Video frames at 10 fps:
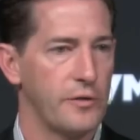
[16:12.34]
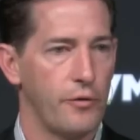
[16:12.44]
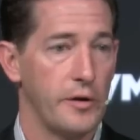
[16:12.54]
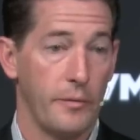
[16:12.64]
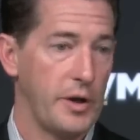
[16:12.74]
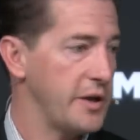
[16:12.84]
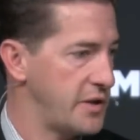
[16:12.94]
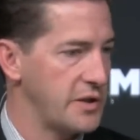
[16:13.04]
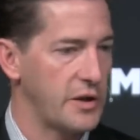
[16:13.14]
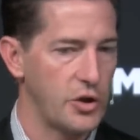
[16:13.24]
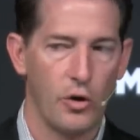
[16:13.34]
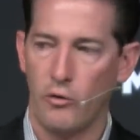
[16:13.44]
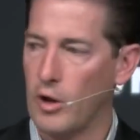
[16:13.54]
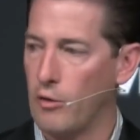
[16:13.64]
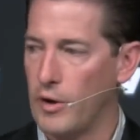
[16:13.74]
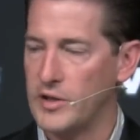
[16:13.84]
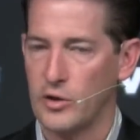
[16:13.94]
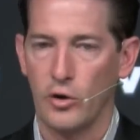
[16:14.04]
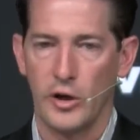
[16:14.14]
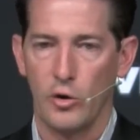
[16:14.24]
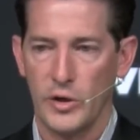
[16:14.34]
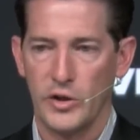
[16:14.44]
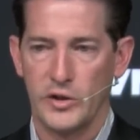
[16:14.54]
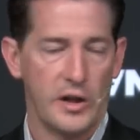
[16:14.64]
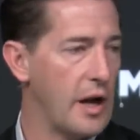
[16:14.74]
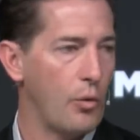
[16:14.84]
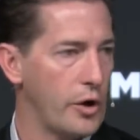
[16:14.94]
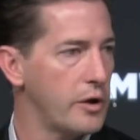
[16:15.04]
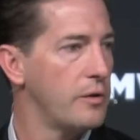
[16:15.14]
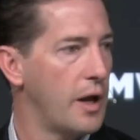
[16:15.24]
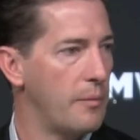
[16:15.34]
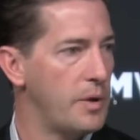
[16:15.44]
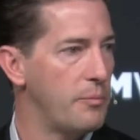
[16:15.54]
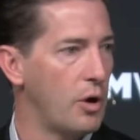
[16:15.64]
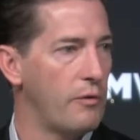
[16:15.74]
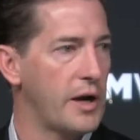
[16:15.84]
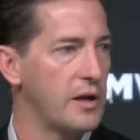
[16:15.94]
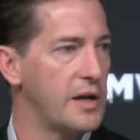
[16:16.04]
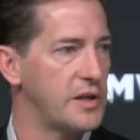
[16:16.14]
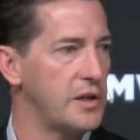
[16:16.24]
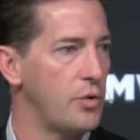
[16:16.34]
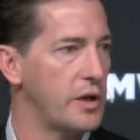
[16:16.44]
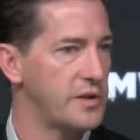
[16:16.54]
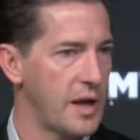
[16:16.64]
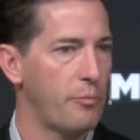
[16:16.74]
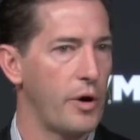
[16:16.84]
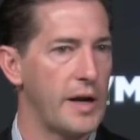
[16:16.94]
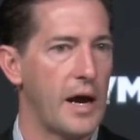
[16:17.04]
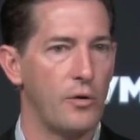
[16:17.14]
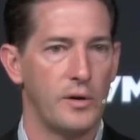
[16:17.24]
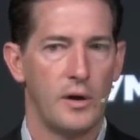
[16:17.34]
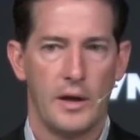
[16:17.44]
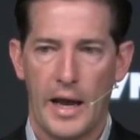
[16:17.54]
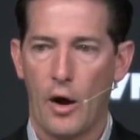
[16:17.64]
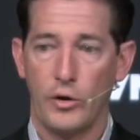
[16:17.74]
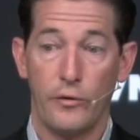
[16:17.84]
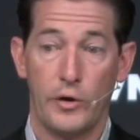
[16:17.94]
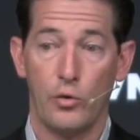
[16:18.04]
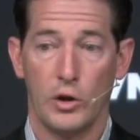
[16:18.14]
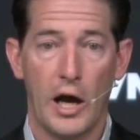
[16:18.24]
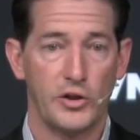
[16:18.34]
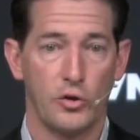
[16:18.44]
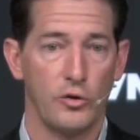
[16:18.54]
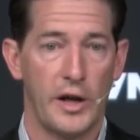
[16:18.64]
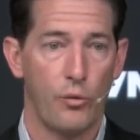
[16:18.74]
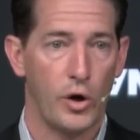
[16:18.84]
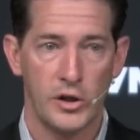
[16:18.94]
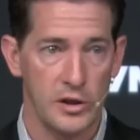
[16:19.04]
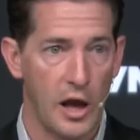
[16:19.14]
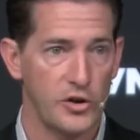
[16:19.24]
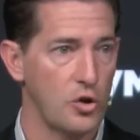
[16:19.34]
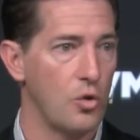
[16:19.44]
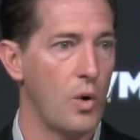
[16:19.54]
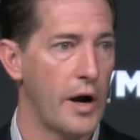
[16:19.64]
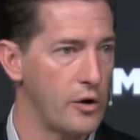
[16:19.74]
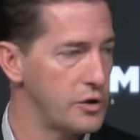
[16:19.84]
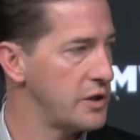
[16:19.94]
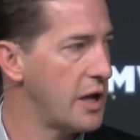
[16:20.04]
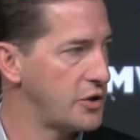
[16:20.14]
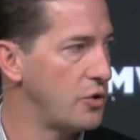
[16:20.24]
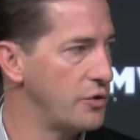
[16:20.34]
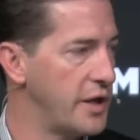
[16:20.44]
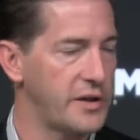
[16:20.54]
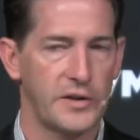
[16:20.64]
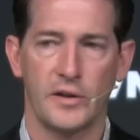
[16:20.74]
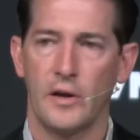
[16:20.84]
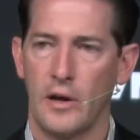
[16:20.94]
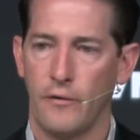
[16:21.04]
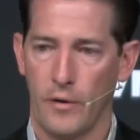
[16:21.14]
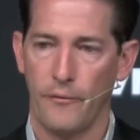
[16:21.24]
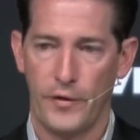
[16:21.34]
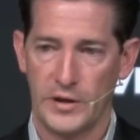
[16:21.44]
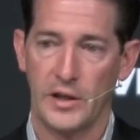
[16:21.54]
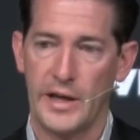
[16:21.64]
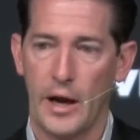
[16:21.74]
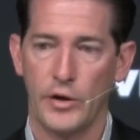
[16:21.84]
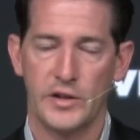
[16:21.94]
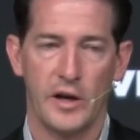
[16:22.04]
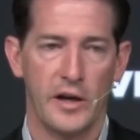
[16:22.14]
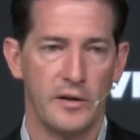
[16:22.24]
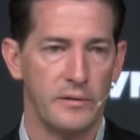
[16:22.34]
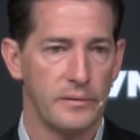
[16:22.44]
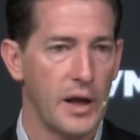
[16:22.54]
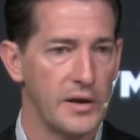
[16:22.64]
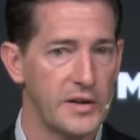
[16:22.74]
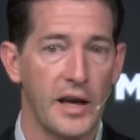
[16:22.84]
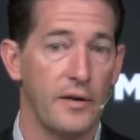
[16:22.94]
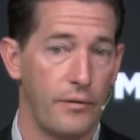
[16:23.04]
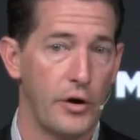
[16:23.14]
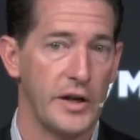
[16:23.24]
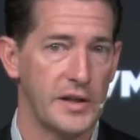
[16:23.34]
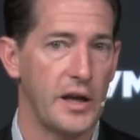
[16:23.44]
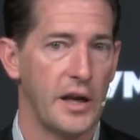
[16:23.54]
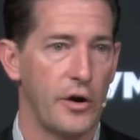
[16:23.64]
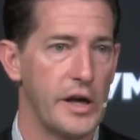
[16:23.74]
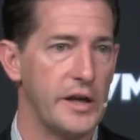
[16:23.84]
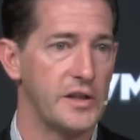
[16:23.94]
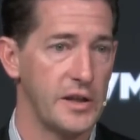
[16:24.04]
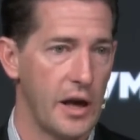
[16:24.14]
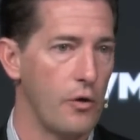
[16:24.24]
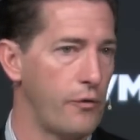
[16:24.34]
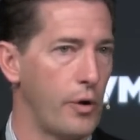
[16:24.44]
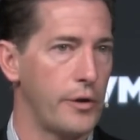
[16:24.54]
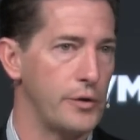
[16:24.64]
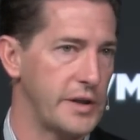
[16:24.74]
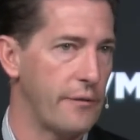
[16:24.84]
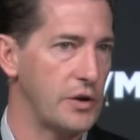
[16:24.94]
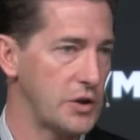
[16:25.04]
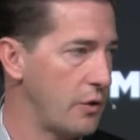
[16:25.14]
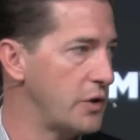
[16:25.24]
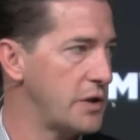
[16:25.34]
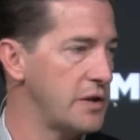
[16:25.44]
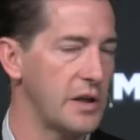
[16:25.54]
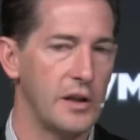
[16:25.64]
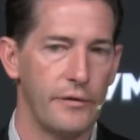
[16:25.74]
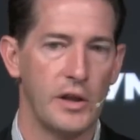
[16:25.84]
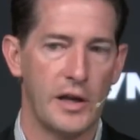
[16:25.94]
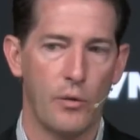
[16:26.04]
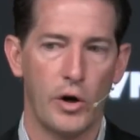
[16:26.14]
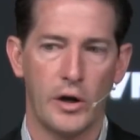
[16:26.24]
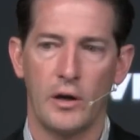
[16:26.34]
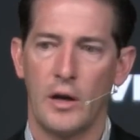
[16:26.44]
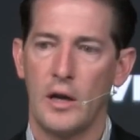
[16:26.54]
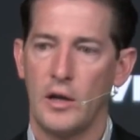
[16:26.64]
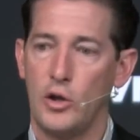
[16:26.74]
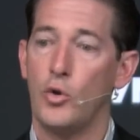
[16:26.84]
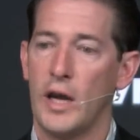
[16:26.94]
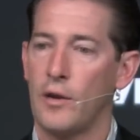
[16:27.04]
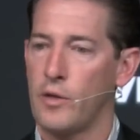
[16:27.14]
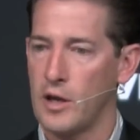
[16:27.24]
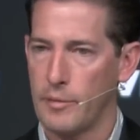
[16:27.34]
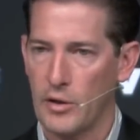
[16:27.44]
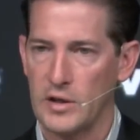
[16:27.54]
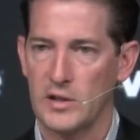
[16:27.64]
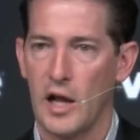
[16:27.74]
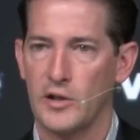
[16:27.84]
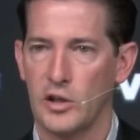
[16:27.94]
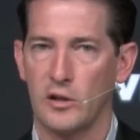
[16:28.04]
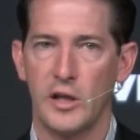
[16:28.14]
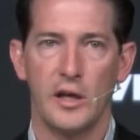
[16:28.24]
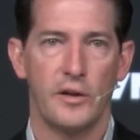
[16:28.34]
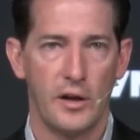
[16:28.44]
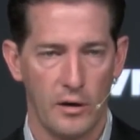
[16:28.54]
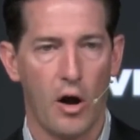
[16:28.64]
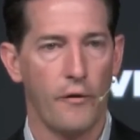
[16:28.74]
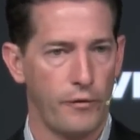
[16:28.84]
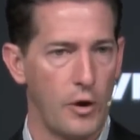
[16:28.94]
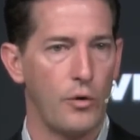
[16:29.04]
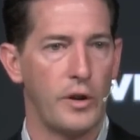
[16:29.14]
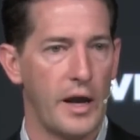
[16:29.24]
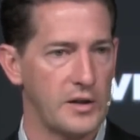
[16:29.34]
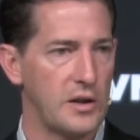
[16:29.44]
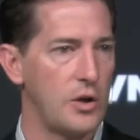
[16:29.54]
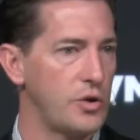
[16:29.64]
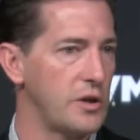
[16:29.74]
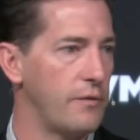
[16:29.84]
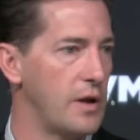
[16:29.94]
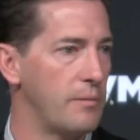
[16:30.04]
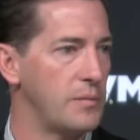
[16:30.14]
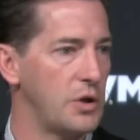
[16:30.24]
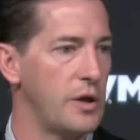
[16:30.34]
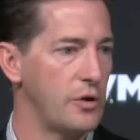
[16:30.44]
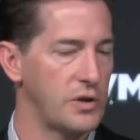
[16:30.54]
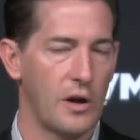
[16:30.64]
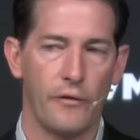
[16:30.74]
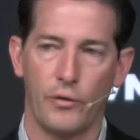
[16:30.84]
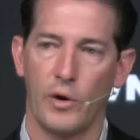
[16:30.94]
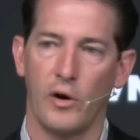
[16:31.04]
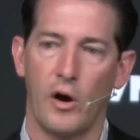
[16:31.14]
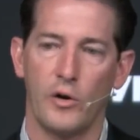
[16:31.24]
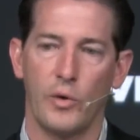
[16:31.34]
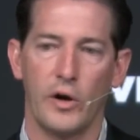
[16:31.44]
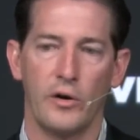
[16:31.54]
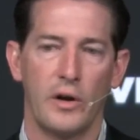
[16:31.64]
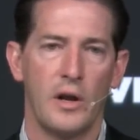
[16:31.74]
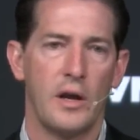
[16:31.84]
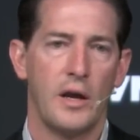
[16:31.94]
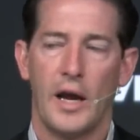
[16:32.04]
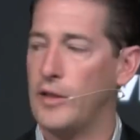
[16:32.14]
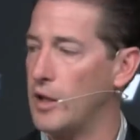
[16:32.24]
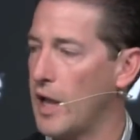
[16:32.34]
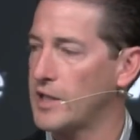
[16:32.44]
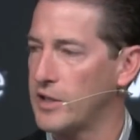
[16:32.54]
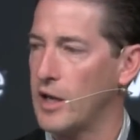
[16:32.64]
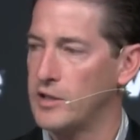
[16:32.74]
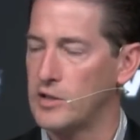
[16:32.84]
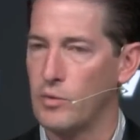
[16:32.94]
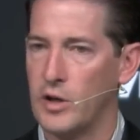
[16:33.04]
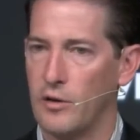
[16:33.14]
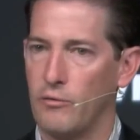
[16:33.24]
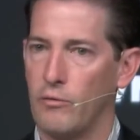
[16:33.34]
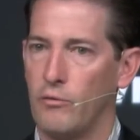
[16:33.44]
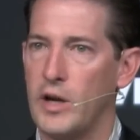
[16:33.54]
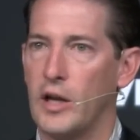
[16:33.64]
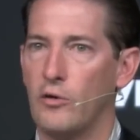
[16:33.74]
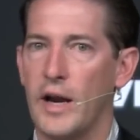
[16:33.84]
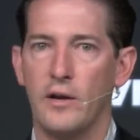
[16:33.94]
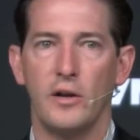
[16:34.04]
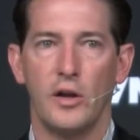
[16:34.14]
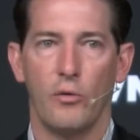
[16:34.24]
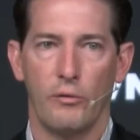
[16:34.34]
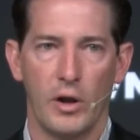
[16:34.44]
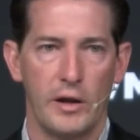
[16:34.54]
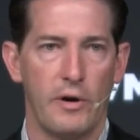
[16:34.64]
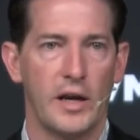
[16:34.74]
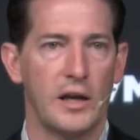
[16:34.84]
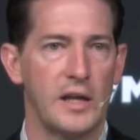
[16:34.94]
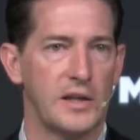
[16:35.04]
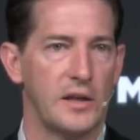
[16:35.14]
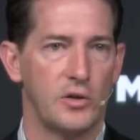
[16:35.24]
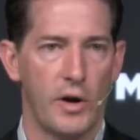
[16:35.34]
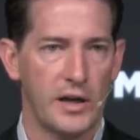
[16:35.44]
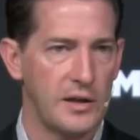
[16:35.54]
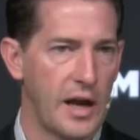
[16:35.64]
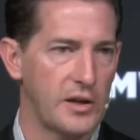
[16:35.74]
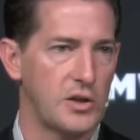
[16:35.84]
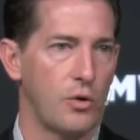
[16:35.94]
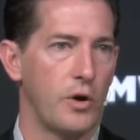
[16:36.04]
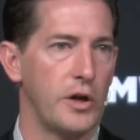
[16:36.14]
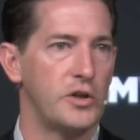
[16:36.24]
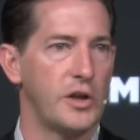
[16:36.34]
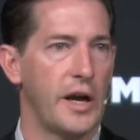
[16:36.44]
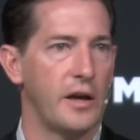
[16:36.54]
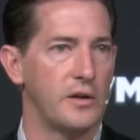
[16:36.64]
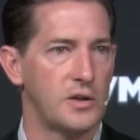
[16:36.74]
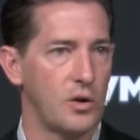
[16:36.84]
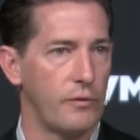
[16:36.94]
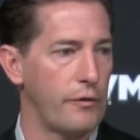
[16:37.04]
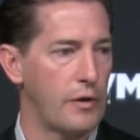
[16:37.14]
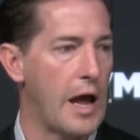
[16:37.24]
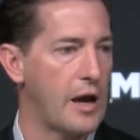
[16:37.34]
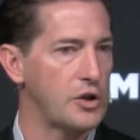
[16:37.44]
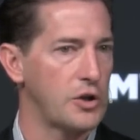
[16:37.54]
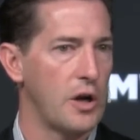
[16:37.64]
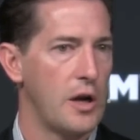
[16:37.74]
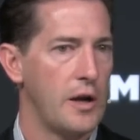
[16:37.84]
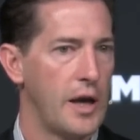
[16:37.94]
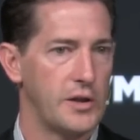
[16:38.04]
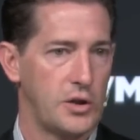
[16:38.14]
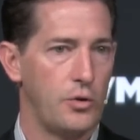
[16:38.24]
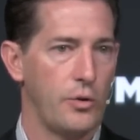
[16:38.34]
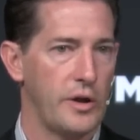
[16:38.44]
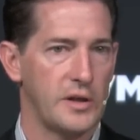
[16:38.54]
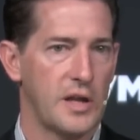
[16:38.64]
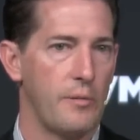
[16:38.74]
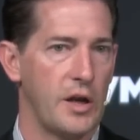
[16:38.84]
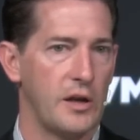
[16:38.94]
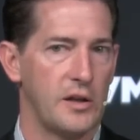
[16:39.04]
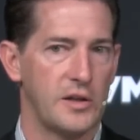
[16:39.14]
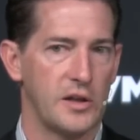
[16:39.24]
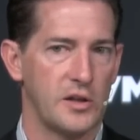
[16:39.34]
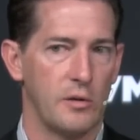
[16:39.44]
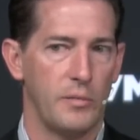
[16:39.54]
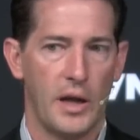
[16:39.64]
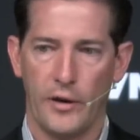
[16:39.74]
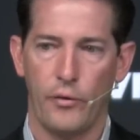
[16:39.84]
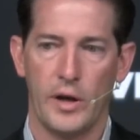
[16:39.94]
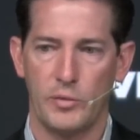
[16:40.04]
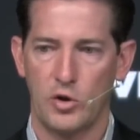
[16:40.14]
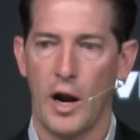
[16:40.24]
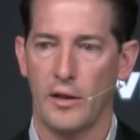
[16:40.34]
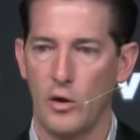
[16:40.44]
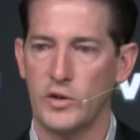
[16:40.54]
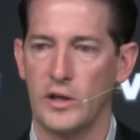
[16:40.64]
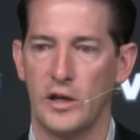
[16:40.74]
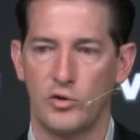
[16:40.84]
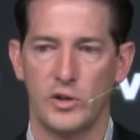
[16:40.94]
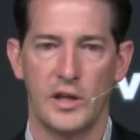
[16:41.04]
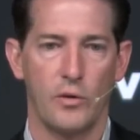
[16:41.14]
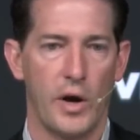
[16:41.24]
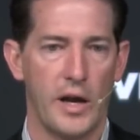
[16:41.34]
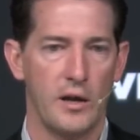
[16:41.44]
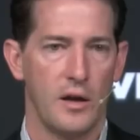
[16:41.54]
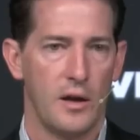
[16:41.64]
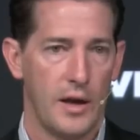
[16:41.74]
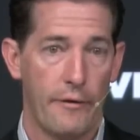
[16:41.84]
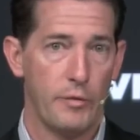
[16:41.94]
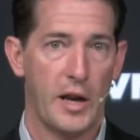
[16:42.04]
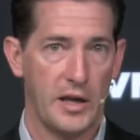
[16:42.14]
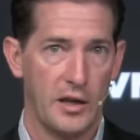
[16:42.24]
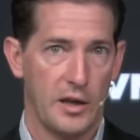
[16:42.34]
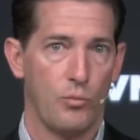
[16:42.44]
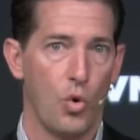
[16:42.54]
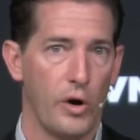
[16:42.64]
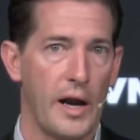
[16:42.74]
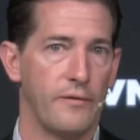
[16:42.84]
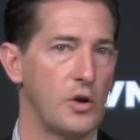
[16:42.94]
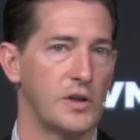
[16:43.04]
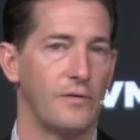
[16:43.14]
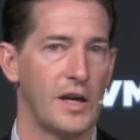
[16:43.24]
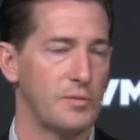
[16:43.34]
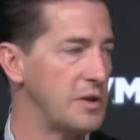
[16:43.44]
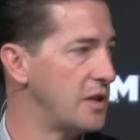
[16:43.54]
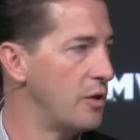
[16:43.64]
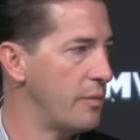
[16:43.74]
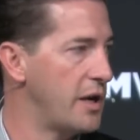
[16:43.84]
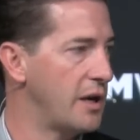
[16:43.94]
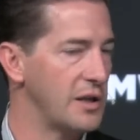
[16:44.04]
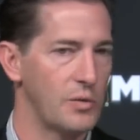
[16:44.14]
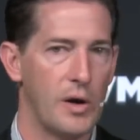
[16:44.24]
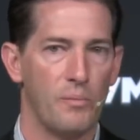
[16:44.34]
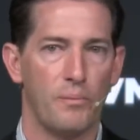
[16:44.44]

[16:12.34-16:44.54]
front. The biggest is, as you uh, uh raised earlier, which is the network. Um, people are recognizing you can separate out how you view logical networks, logical wires, logical NICs, from physically how it's done. Uh, second very exciting area is the L4 through 7 services that live in the network. You can think about these logically and then offload the execution of them to either software or hardware. And then lastly, I just wanted to reiterate, you know, we're really recognizing direct attached storage and server flash as two new things coming into the system, and if we abstract those in an interesting way, everybody can get more out of those investments that you're making as well.